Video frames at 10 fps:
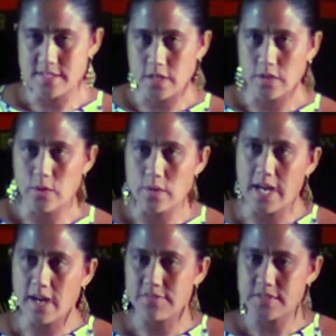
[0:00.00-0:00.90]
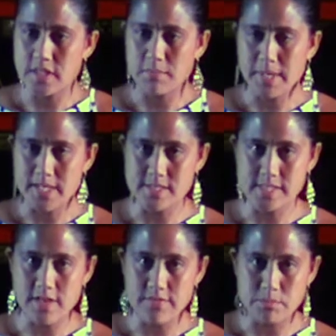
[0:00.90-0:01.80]
ago, after Pastor
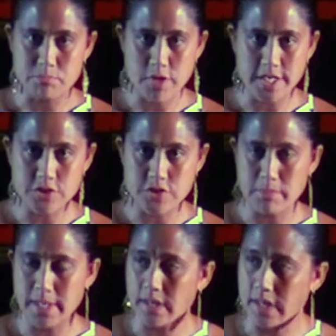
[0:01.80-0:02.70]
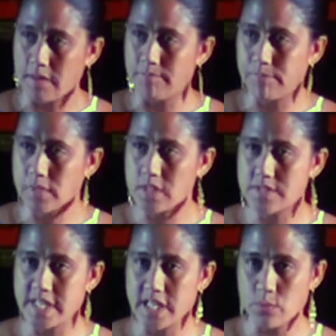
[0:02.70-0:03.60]
David preached about
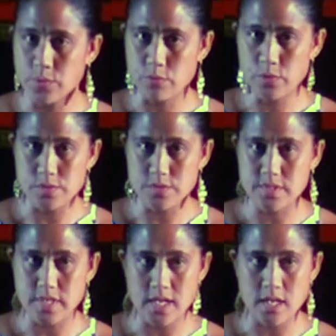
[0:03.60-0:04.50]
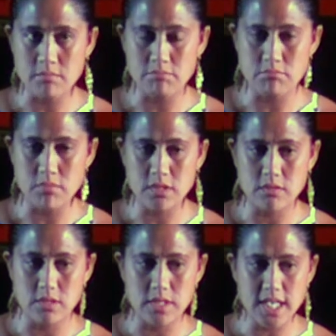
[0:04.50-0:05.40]
dealing with the roots,
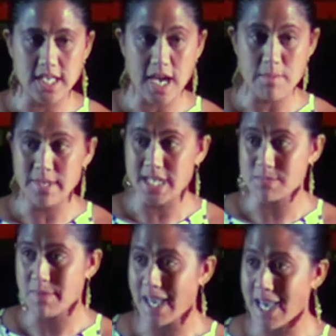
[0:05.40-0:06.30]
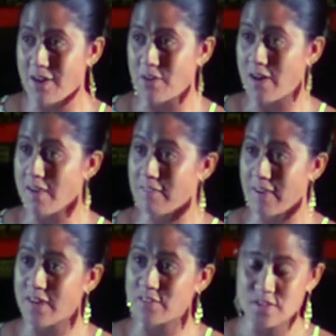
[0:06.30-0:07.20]
he came and asked me how I
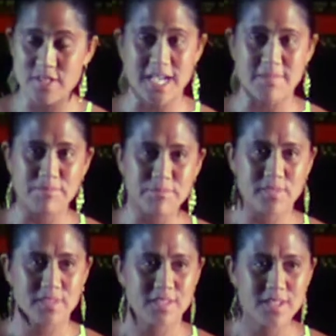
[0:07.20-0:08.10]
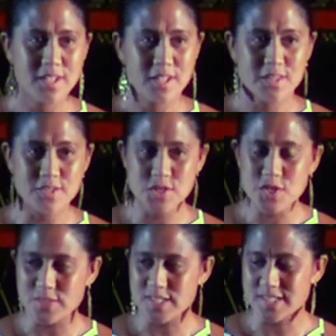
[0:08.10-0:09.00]
found the
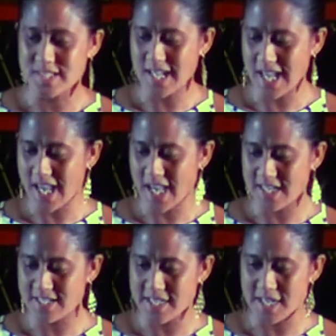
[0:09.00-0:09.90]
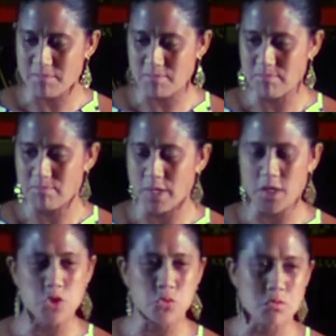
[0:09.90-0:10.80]
service, and my
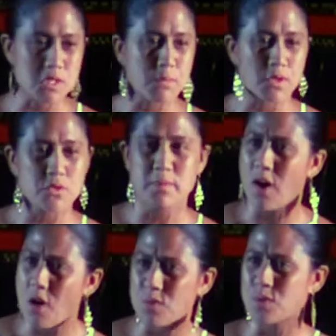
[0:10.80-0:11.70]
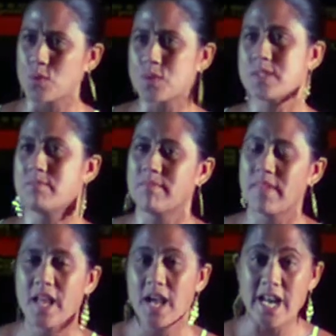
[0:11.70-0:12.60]
usual response would be, "Oh, it was awesome,"
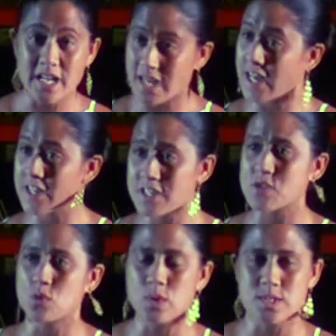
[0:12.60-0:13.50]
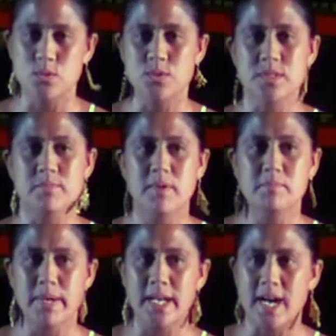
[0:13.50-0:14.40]
and it is always awesome.
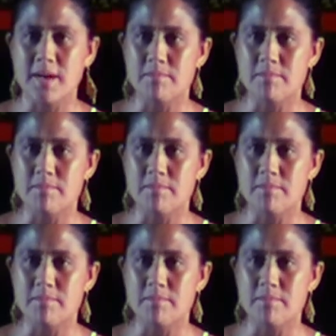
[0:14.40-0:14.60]
But